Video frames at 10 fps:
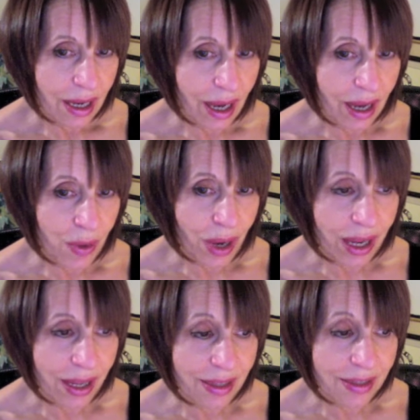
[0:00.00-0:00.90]
I
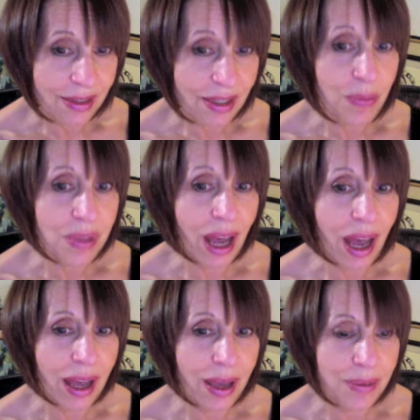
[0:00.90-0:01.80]
write
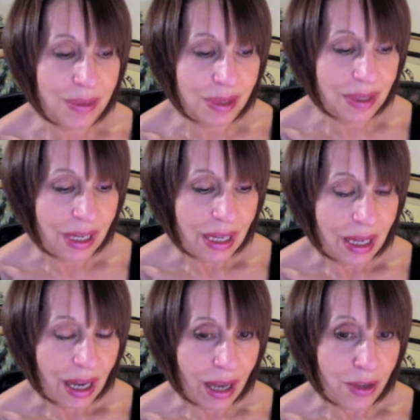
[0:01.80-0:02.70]
sometimes.
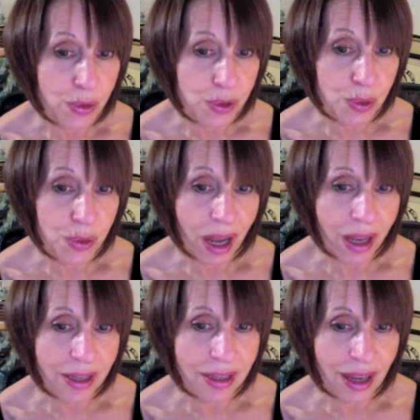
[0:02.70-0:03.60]
I used to
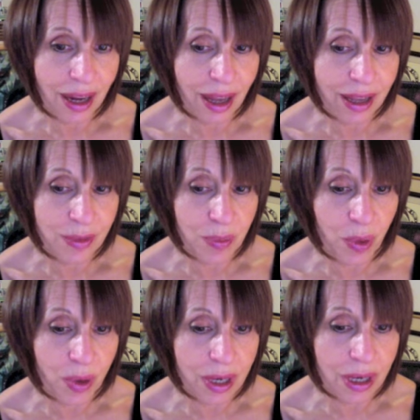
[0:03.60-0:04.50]
write a lot
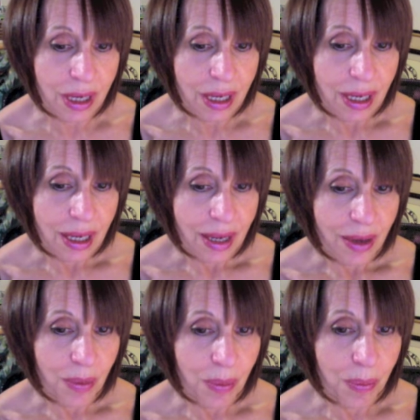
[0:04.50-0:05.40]
more,
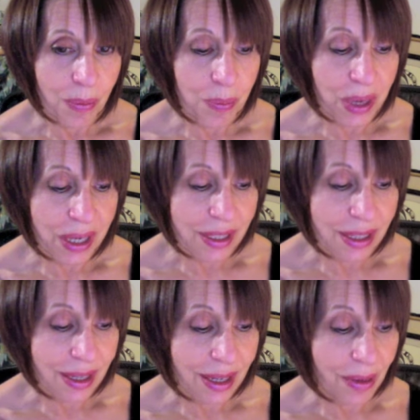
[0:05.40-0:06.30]

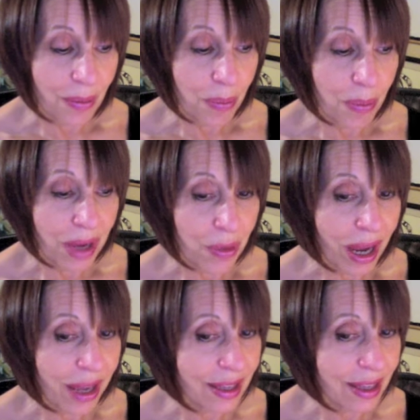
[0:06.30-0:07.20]
but my
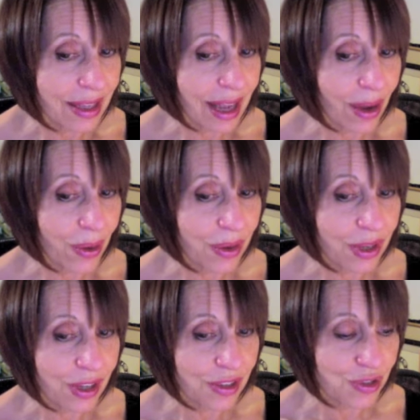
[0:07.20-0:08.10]
writing now
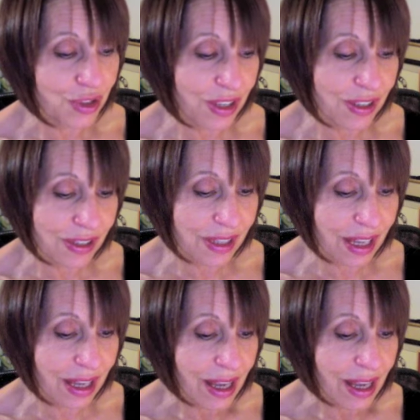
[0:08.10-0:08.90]
is just, uh,